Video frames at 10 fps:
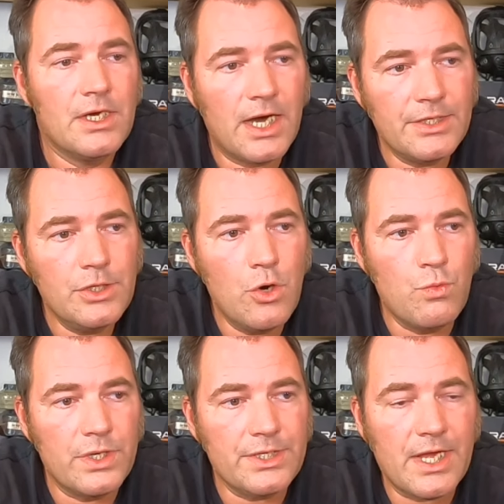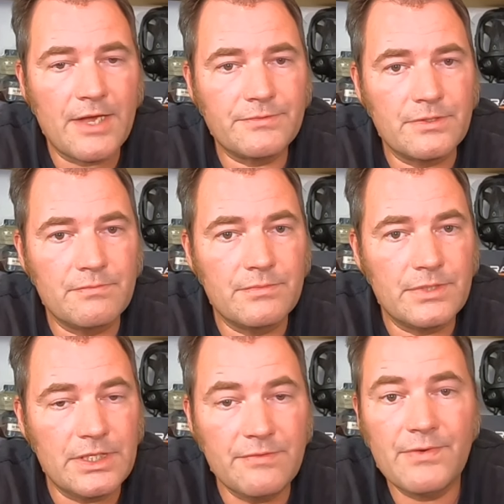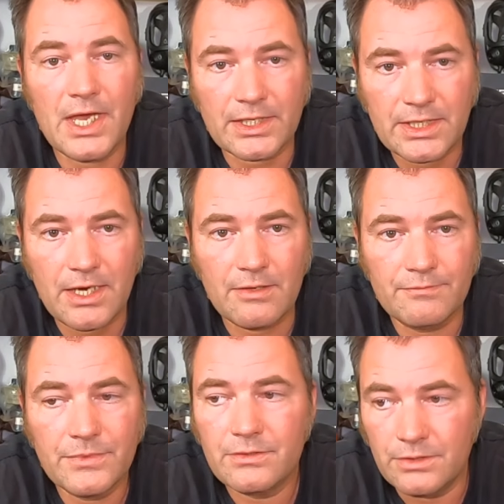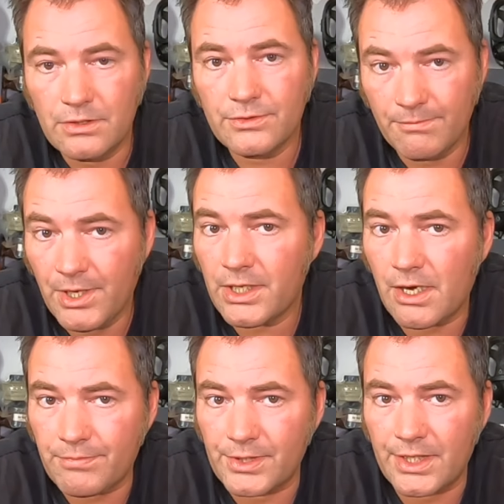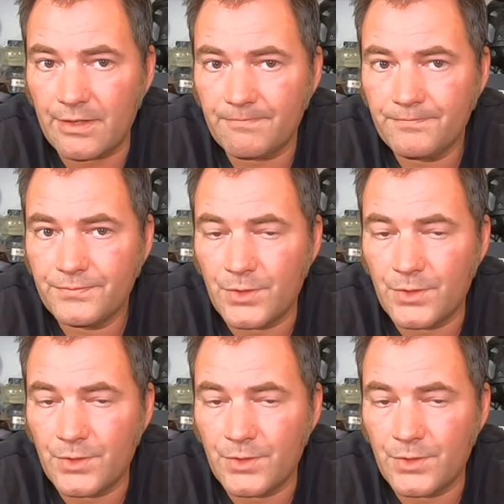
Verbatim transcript: I know when you have to evac out. You know, the bug out plan.